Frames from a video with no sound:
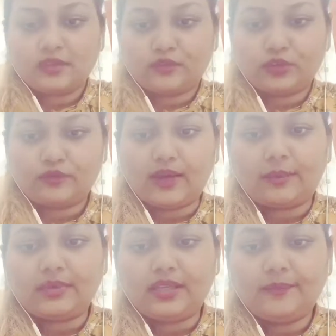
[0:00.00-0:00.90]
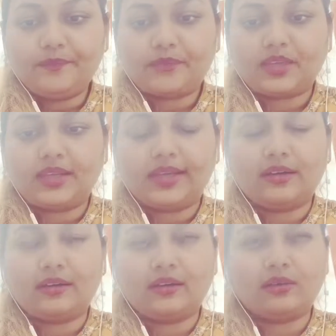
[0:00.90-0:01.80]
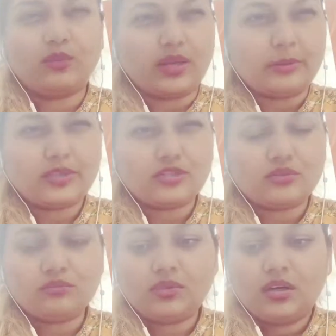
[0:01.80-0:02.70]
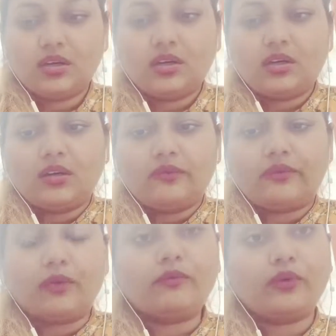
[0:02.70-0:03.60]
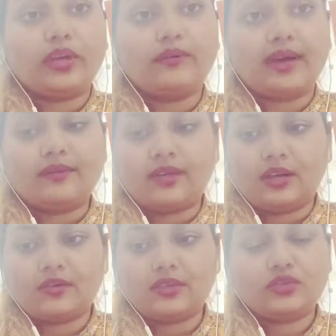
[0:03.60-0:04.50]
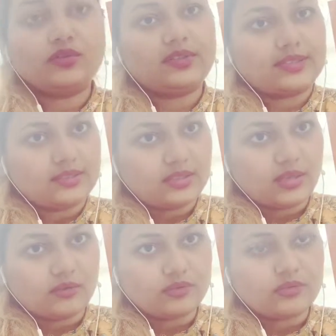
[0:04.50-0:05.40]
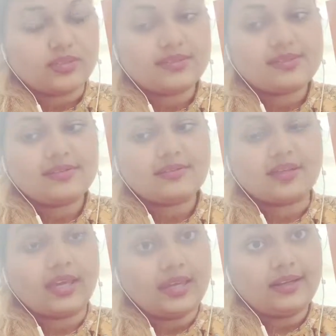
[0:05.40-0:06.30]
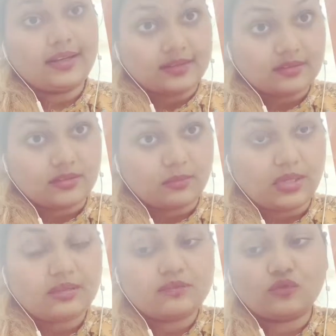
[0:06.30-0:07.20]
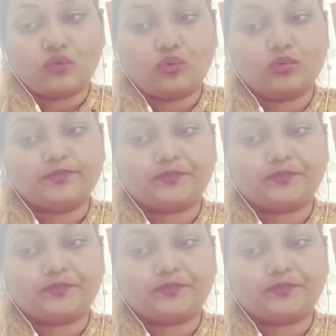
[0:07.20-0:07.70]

for the family, like uh, one bedroom from forty-five thousand to sixty thousand. This is again an estimate, so